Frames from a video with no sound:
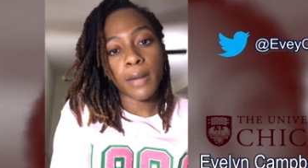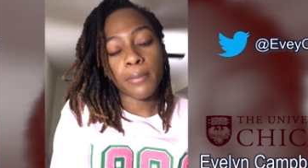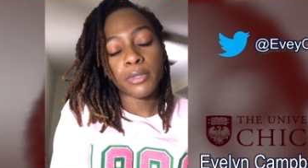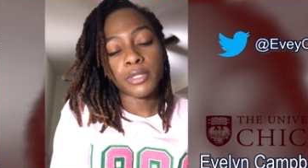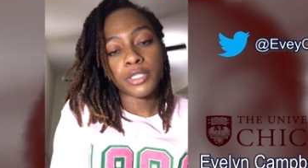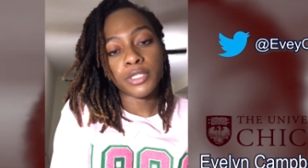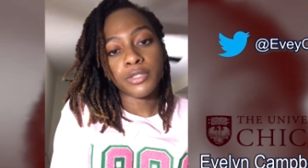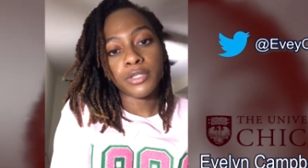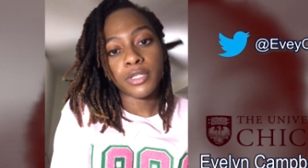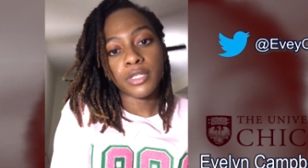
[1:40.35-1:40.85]

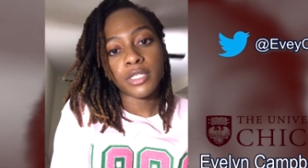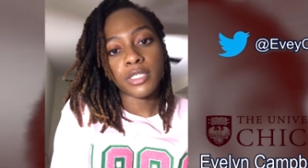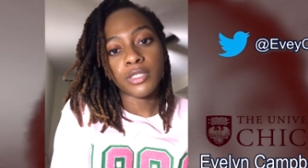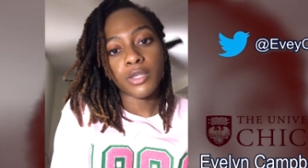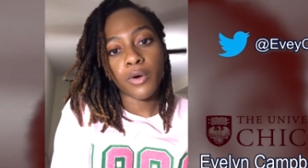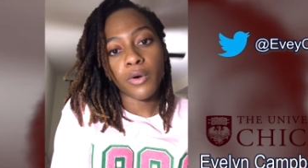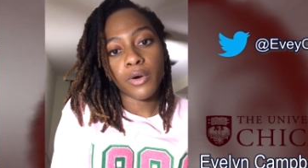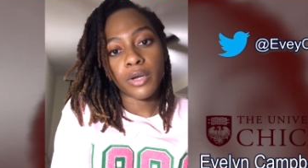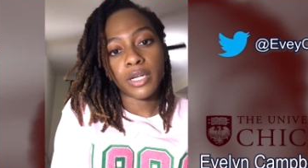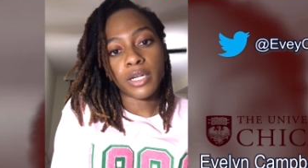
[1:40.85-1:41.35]
opportunities
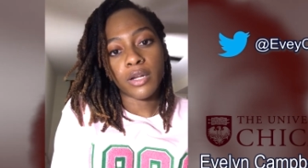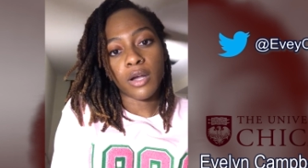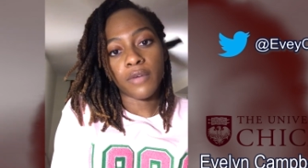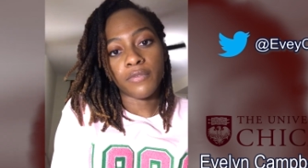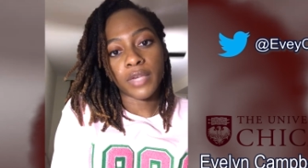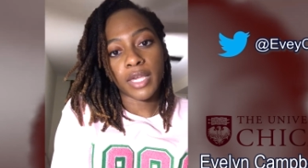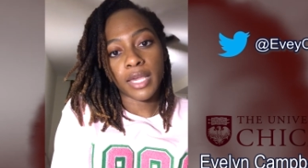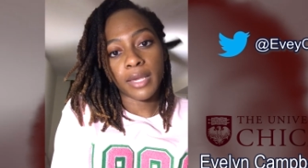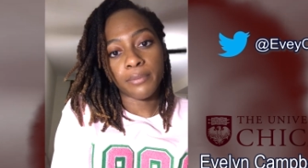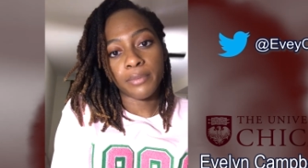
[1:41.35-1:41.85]
on and
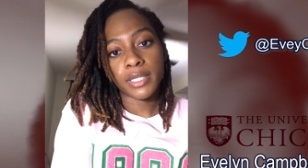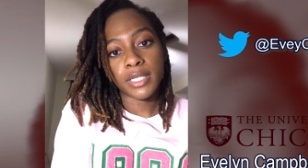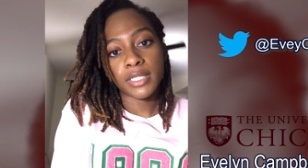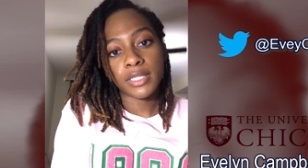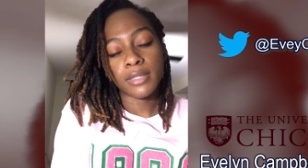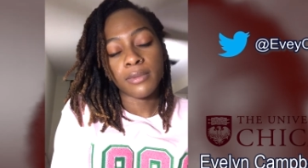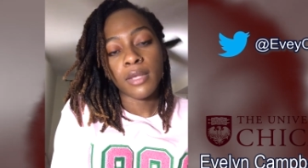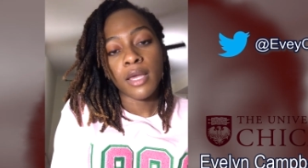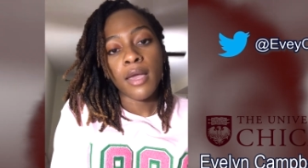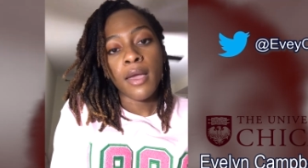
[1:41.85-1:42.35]
off
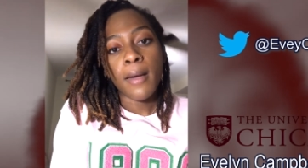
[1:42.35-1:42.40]
campus.